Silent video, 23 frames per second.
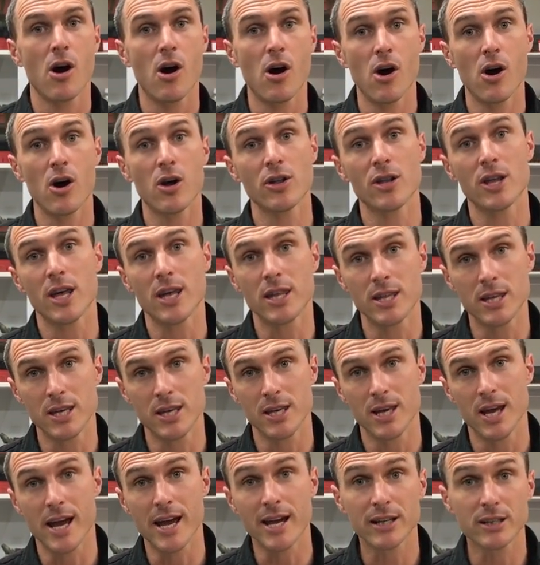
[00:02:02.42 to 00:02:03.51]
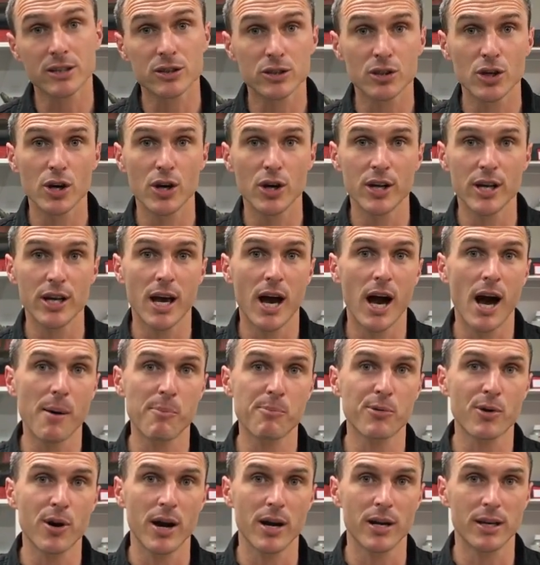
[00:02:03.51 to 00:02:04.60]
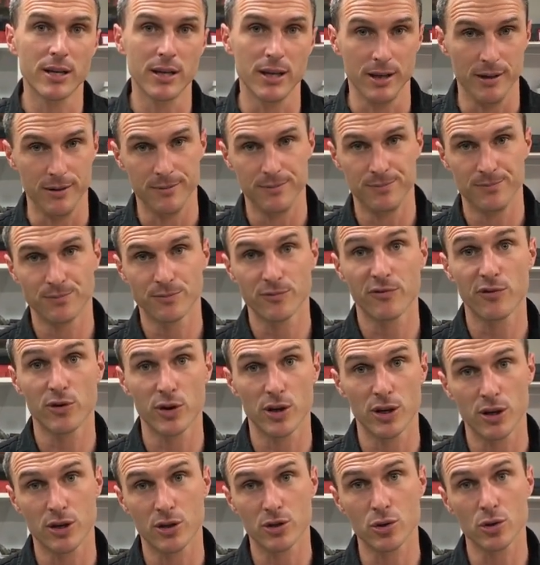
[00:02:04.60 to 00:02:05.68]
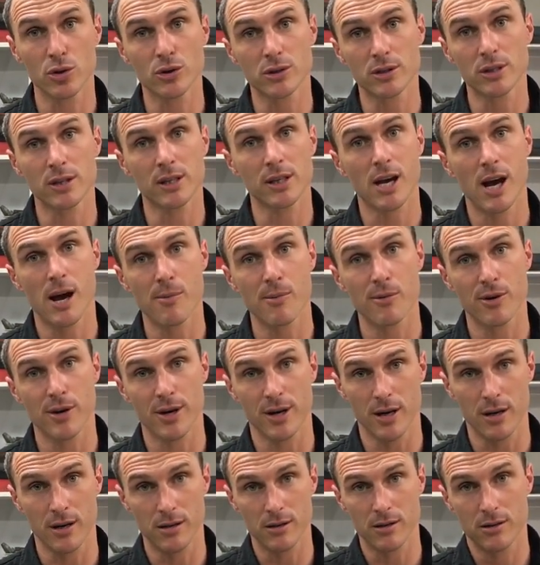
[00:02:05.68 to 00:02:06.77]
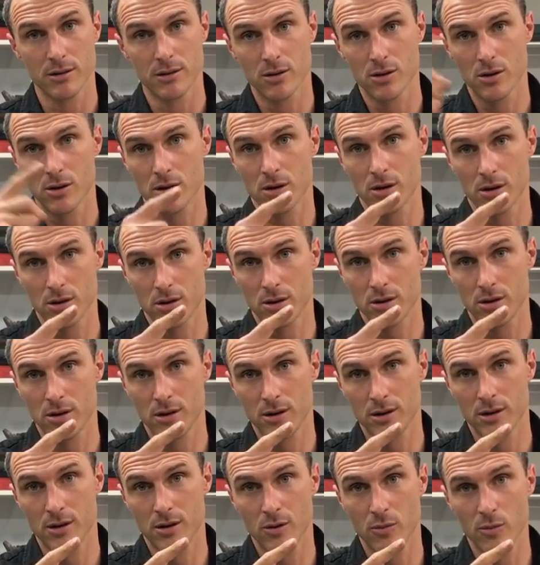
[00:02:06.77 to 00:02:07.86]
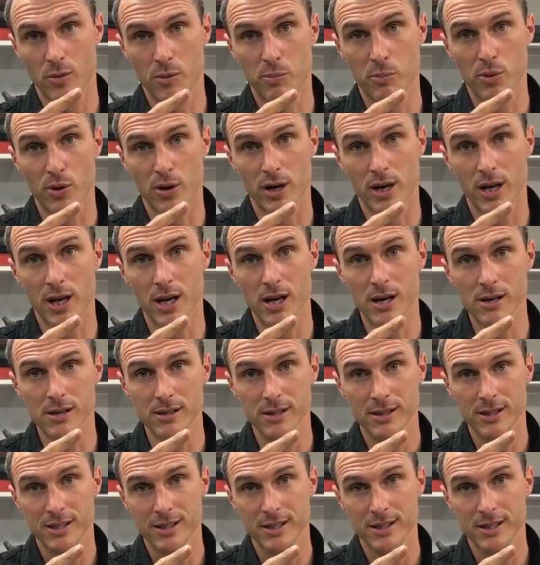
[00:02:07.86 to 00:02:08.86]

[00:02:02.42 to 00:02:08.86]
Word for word: on the X30 upgrade kit for the exhaust and the carburetor. We put it here.